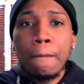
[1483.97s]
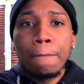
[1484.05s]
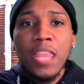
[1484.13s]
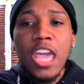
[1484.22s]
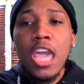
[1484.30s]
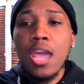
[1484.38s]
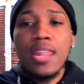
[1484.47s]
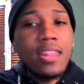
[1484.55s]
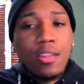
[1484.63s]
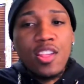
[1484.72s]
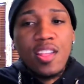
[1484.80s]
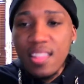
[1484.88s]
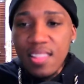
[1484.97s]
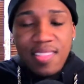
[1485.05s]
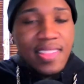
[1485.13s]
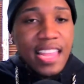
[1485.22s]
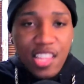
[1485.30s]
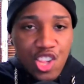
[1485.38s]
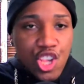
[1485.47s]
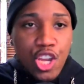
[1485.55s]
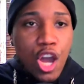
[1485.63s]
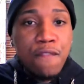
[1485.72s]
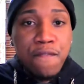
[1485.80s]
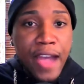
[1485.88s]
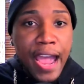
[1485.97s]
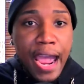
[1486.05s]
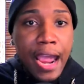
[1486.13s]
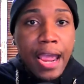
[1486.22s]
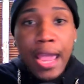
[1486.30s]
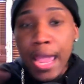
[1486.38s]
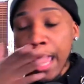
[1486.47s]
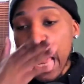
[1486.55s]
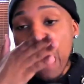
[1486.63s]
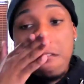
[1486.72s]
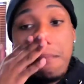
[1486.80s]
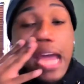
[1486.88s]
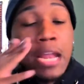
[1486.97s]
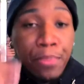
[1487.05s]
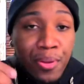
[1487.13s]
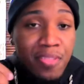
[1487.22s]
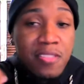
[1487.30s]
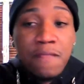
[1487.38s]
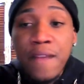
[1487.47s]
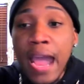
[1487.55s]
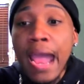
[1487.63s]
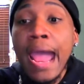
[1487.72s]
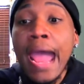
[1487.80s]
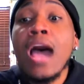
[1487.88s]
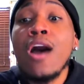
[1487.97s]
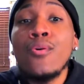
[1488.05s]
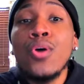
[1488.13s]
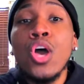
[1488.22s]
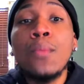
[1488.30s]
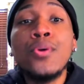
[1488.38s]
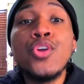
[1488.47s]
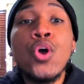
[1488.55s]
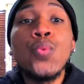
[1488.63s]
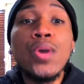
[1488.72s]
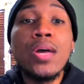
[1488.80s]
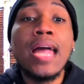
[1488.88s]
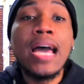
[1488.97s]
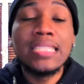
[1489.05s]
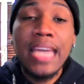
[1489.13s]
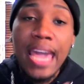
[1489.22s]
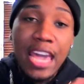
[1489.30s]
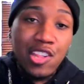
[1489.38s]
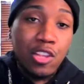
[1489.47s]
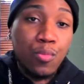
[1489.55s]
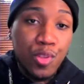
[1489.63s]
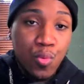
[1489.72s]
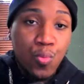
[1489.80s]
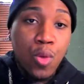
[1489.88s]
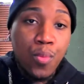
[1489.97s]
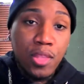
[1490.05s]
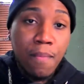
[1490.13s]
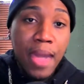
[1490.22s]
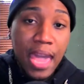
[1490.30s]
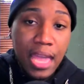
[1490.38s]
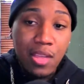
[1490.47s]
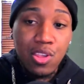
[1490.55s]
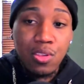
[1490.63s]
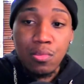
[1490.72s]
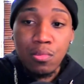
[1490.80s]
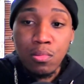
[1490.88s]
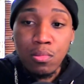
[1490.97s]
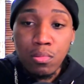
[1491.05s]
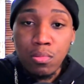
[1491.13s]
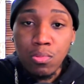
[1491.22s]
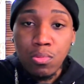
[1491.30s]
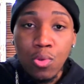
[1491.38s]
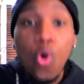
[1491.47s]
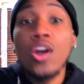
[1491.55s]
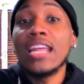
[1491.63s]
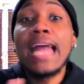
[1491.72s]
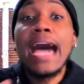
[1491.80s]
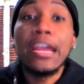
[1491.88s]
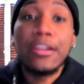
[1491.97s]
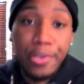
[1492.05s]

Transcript: and and set the shit on fire. Everybody puts the fire out, but don't realize that Ashley was the one with the match or the lighter.